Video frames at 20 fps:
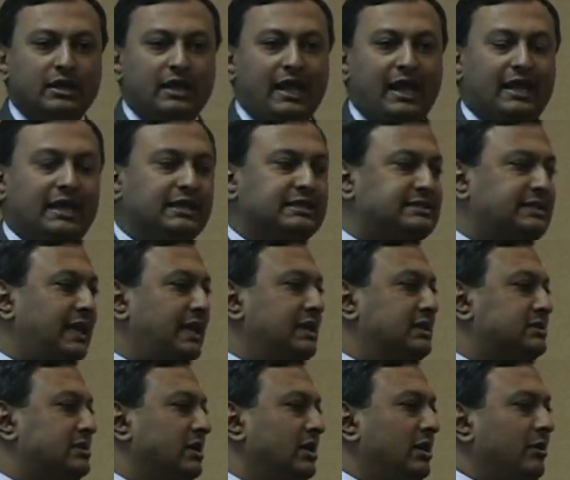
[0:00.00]
and it
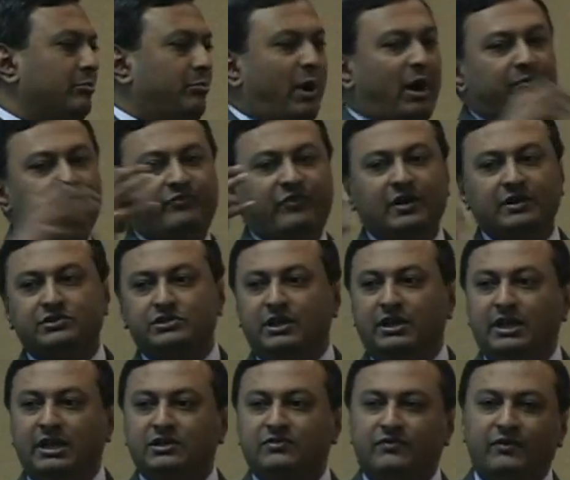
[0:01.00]
says pump function is